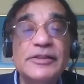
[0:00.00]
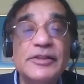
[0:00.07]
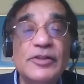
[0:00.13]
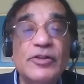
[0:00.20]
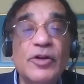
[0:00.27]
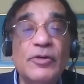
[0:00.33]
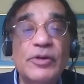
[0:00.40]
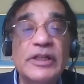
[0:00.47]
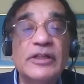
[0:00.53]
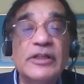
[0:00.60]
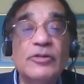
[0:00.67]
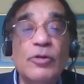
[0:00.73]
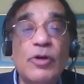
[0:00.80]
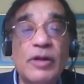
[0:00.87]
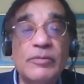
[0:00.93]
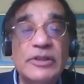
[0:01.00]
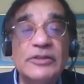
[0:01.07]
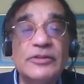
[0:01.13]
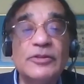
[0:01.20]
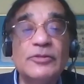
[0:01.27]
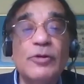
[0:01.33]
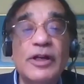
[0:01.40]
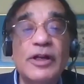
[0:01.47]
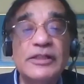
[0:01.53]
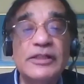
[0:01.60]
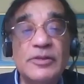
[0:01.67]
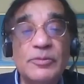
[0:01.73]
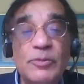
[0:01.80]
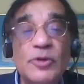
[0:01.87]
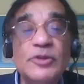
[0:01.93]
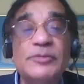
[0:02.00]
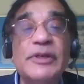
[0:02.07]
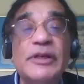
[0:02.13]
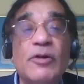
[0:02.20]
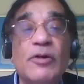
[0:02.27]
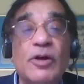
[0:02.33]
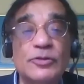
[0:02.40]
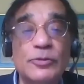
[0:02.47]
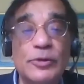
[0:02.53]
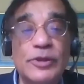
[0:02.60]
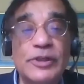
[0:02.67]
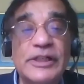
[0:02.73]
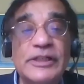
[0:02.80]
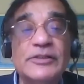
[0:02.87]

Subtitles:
in the Quran, because the Quran is supposed to be God's word,